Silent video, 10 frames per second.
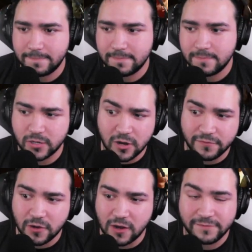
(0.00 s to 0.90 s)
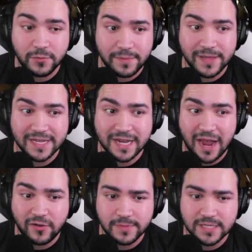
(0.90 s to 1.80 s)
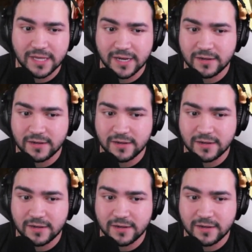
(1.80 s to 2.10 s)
But overall, if you want to play Skyrim, it's there.